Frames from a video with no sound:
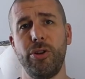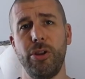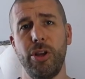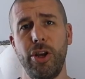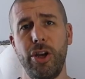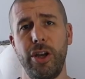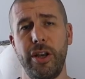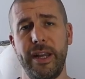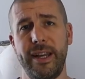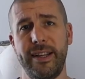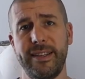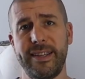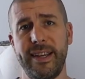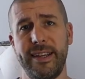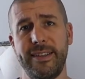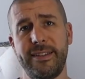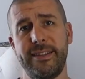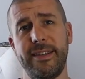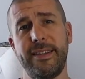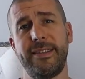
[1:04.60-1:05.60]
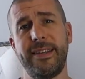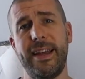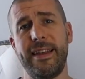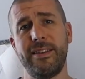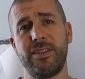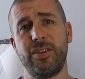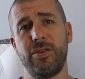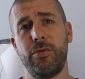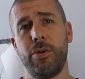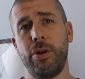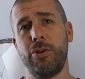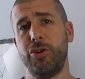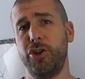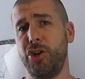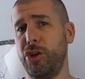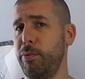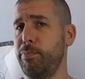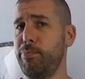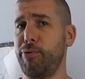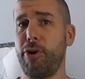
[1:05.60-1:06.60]
learning tends to centre on
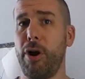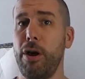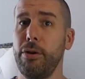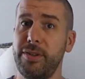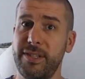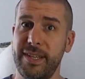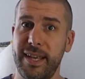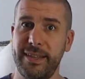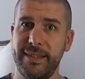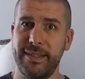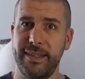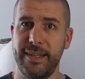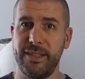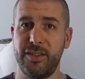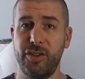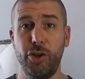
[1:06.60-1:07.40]
new processes,